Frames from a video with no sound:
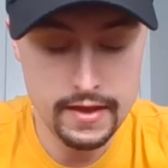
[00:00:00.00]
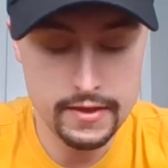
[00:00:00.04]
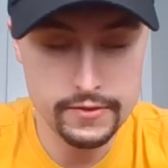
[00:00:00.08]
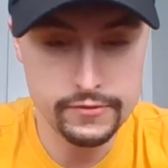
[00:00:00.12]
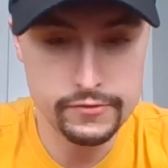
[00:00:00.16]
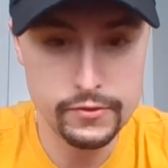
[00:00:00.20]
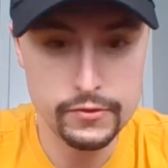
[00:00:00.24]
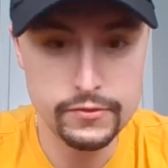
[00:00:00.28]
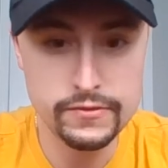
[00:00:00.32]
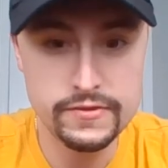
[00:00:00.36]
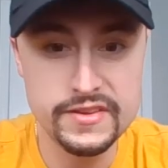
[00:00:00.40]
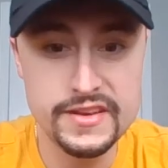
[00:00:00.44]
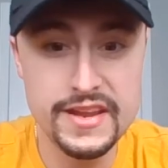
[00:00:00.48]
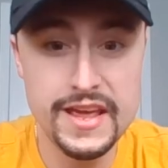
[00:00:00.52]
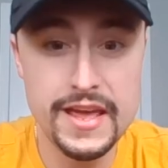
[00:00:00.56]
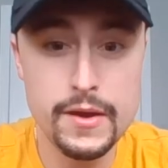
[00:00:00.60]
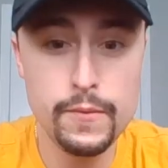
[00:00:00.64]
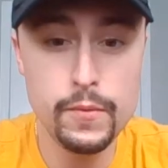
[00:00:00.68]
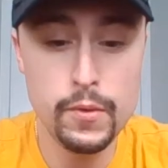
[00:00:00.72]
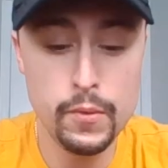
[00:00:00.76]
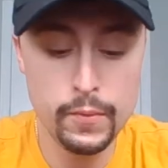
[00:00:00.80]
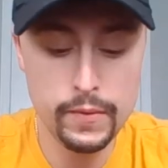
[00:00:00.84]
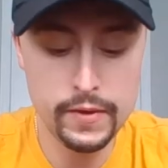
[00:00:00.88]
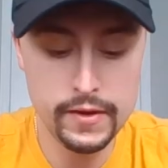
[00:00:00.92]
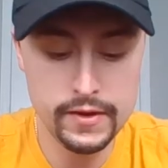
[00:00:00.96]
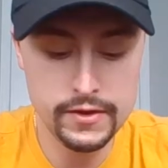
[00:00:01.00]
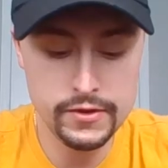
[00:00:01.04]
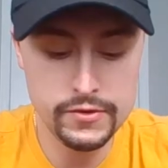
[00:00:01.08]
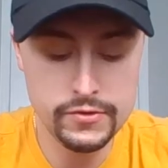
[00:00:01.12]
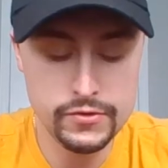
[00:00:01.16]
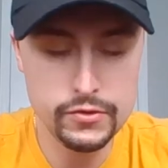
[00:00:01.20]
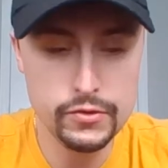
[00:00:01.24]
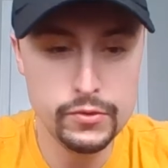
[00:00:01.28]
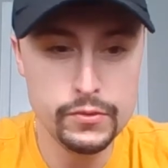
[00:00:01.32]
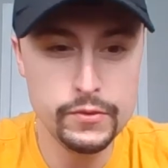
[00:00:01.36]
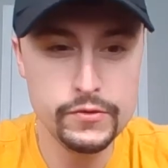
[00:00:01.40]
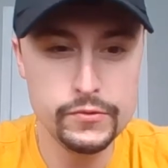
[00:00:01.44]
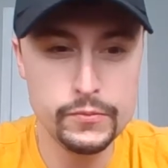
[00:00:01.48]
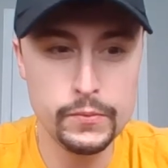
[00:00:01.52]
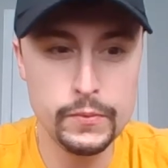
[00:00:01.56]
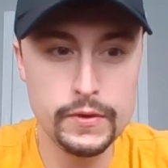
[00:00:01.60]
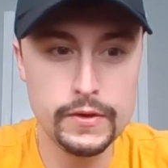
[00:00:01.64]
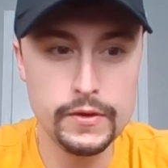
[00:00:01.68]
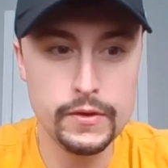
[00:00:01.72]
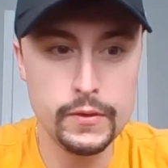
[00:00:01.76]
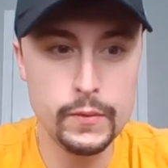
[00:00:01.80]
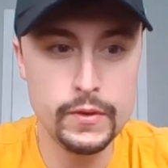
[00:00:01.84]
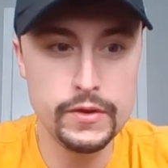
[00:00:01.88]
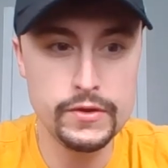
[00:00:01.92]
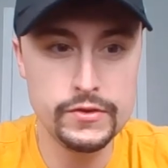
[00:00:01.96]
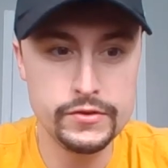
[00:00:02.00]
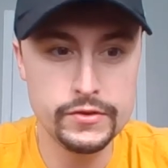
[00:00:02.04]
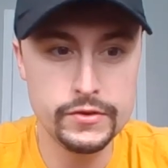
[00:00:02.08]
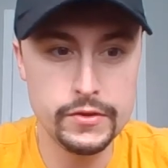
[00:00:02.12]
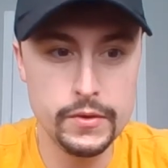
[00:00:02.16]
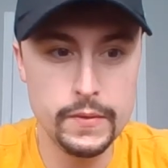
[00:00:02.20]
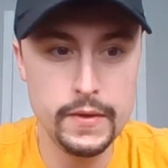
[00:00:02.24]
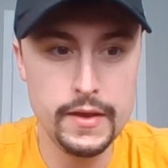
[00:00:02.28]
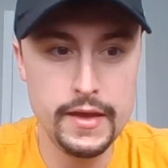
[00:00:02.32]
So today what we're going to do is we're going to go